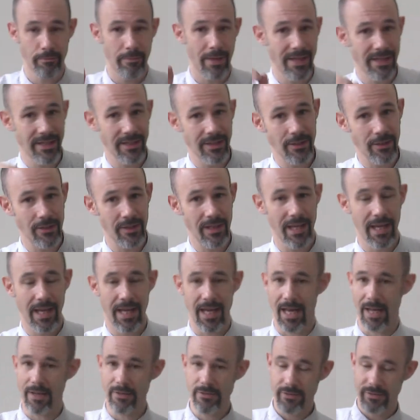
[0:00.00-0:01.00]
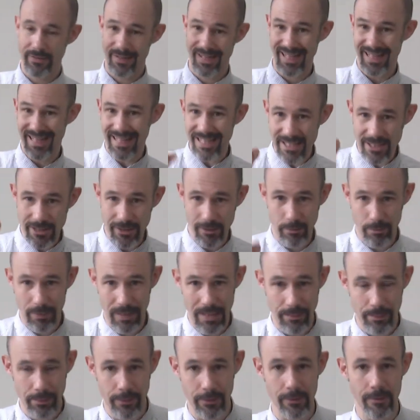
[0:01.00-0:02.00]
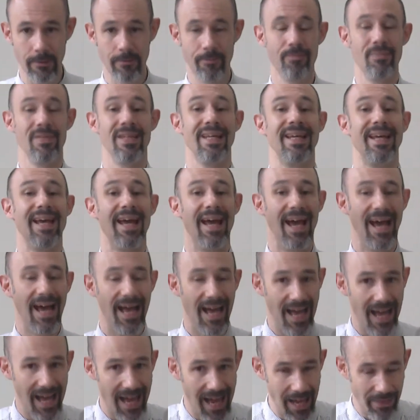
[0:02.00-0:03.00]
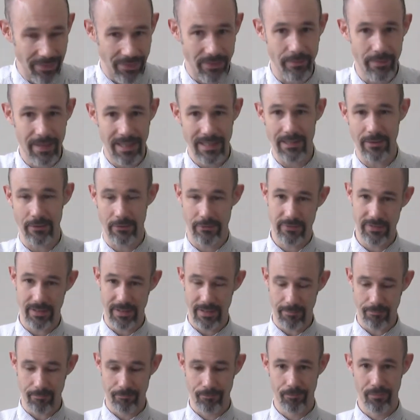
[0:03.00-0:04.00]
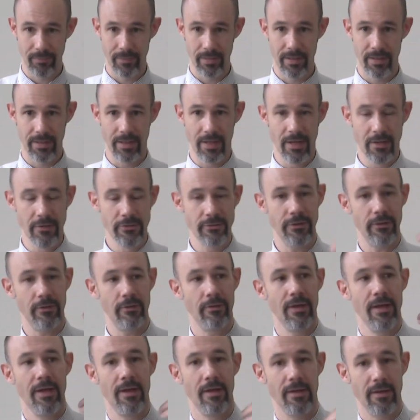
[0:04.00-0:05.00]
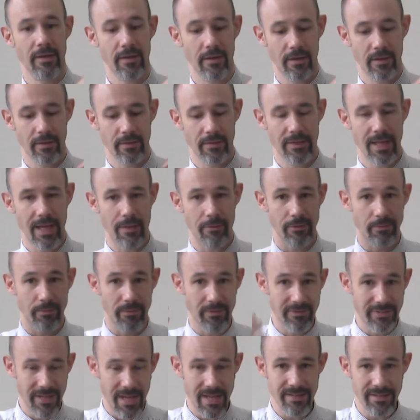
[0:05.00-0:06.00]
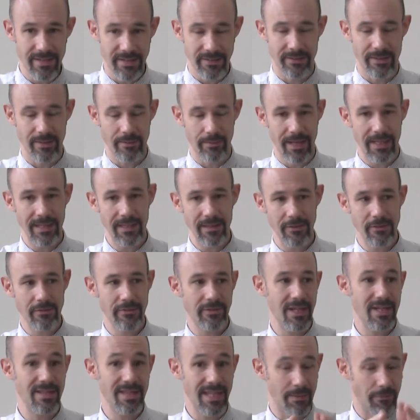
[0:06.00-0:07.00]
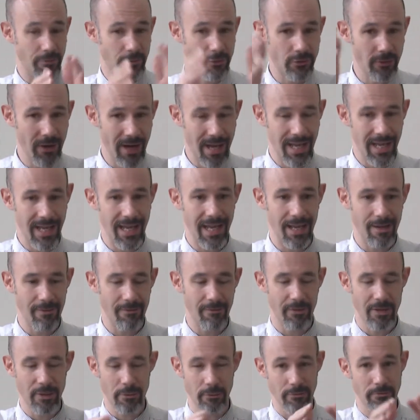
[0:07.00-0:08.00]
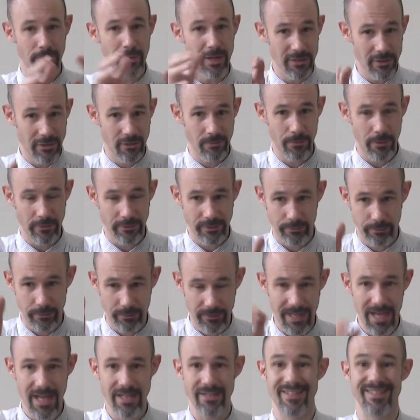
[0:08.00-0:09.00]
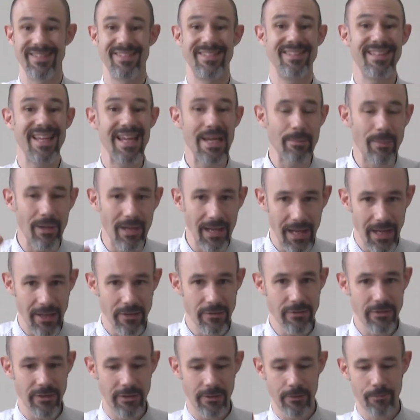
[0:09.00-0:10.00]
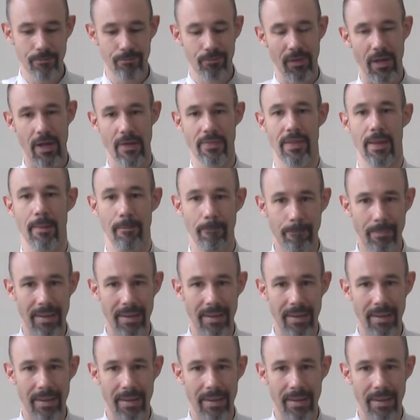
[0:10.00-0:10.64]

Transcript: medical care to injured people at the battle scene. So they would be sent into the battle scene, they would try and care for you as much as possible there to stabilize you, and then